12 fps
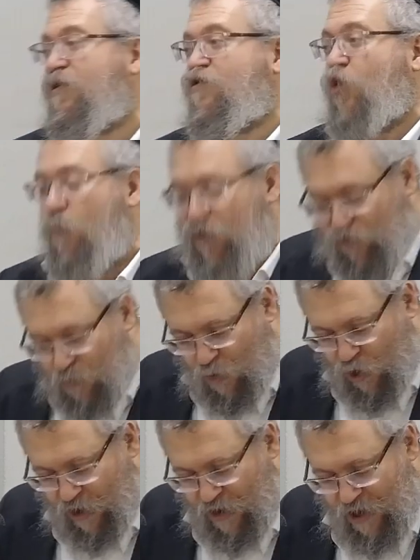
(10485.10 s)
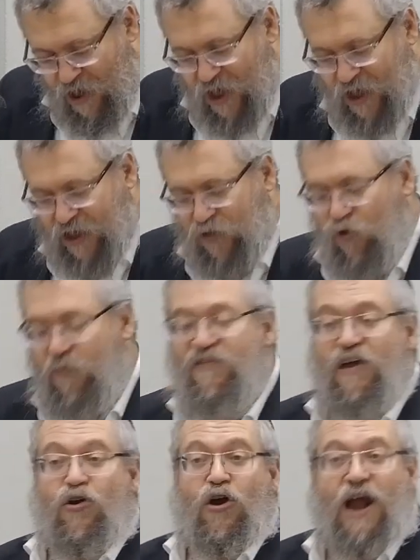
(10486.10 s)
mekabel tamid mebchenes Eden.
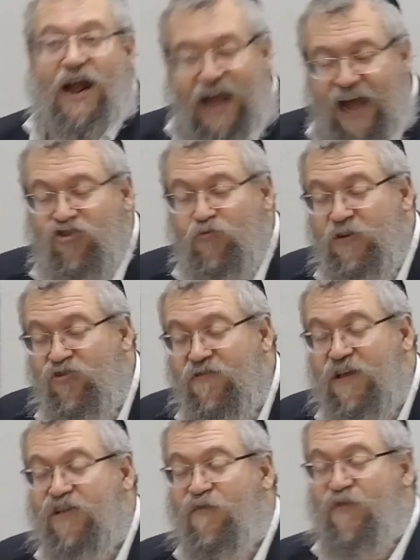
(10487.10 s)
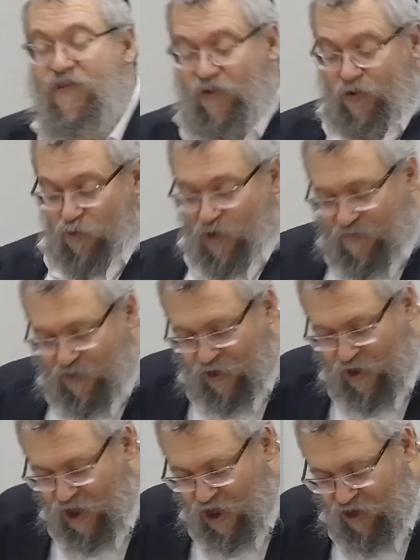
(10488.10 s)
The reason why, on its own,
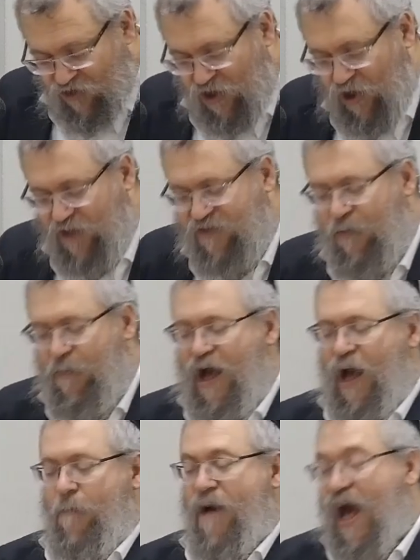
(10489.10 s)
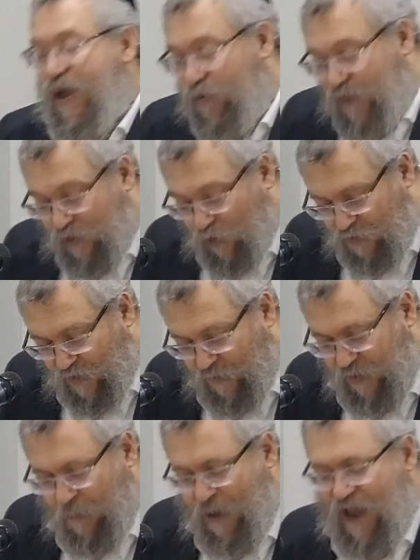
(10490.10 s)
Ataka would also become yesh. But
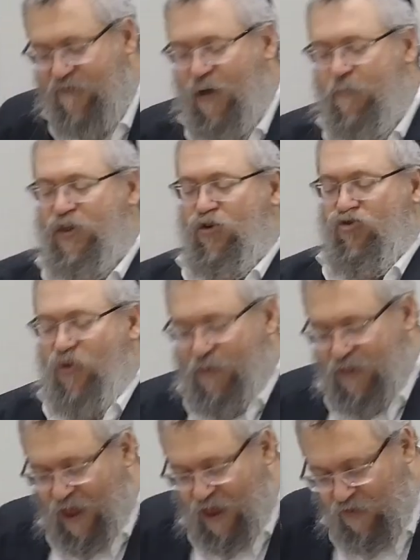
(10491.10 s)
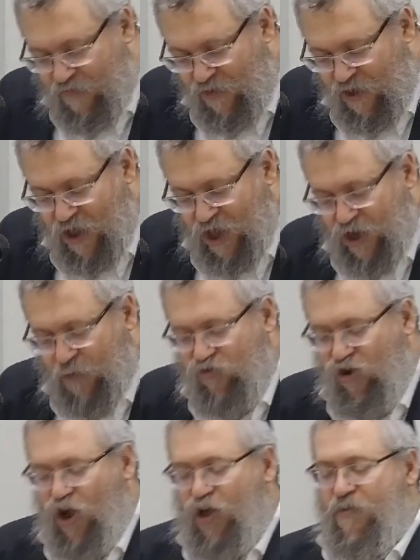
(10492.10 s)
because it's constantly connected to the
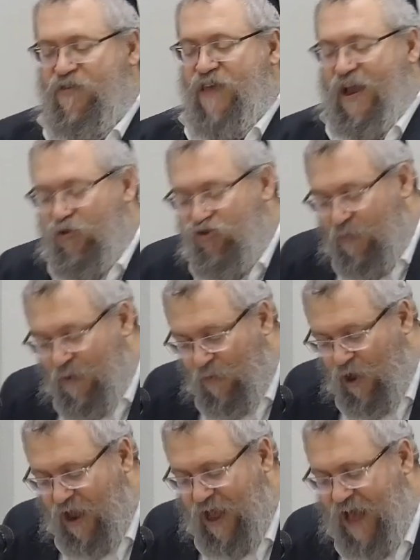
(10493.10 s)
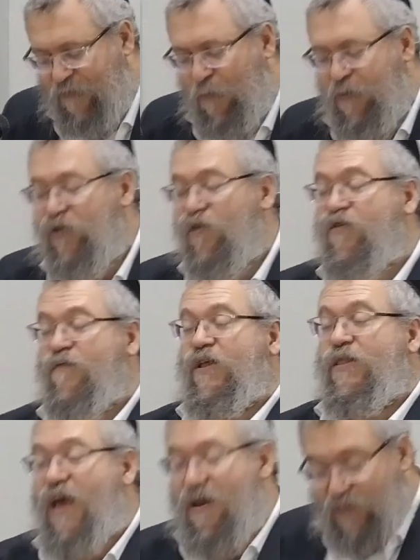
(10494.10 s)
spring, the river is constantly connected,
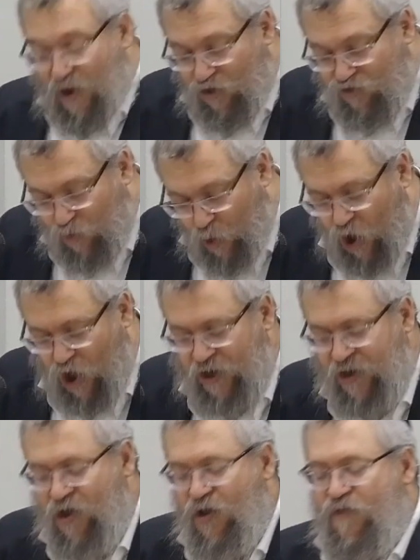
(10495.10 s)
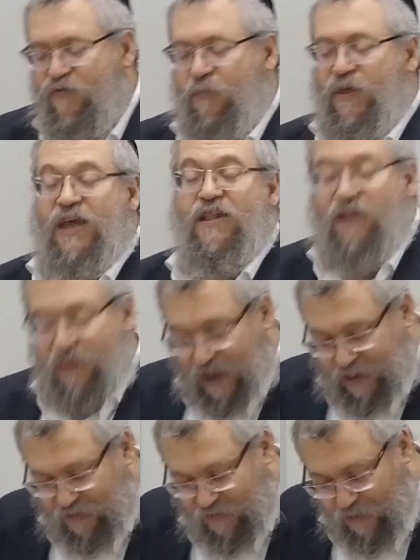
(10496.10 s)
the consciousness of the
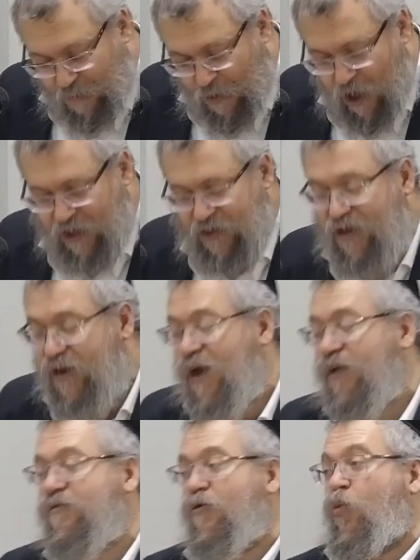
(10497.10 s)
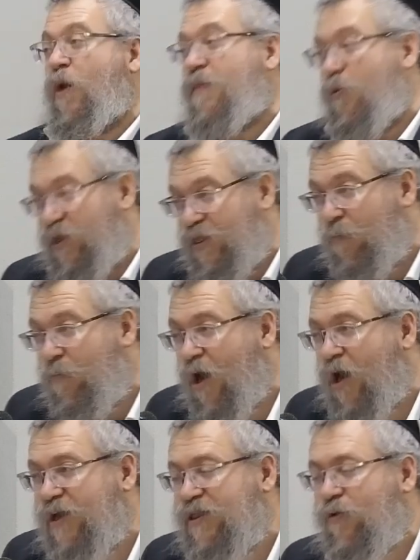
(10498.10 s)
spring carries over into the river
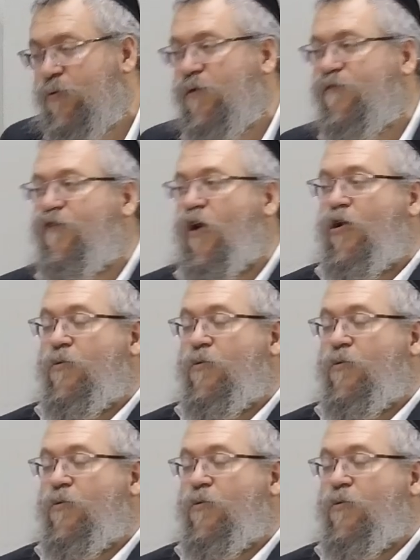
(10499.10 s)
to